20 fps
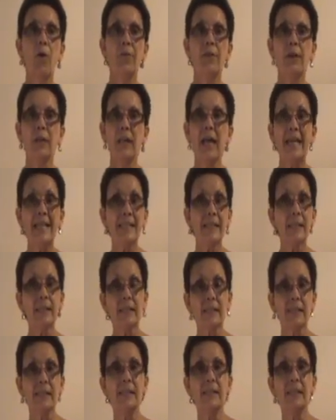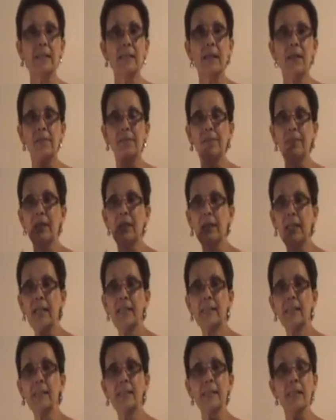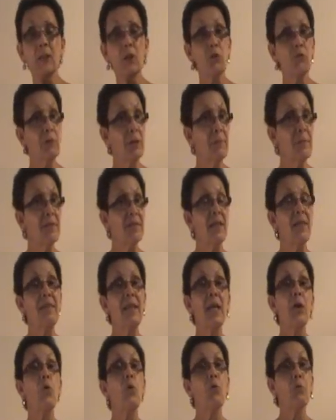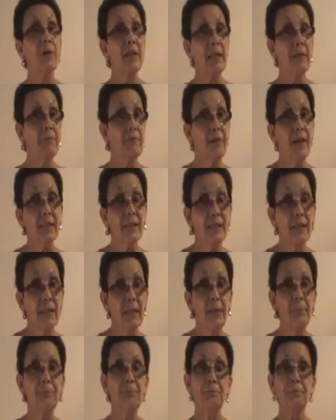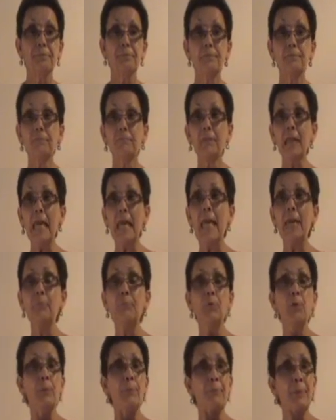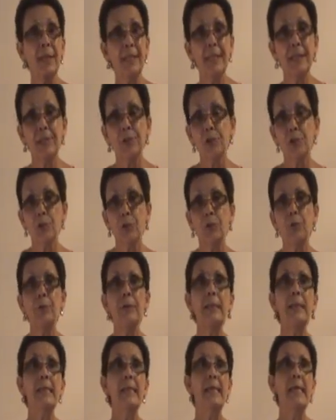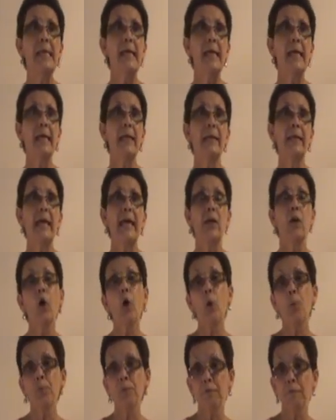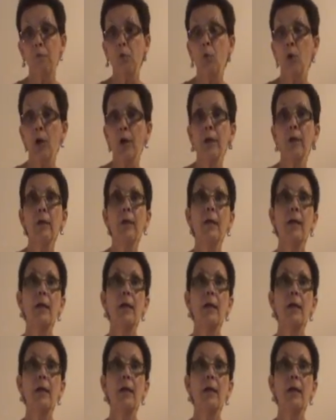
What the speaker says: the licensing agreements that they already invested in and put money into and had hopes for,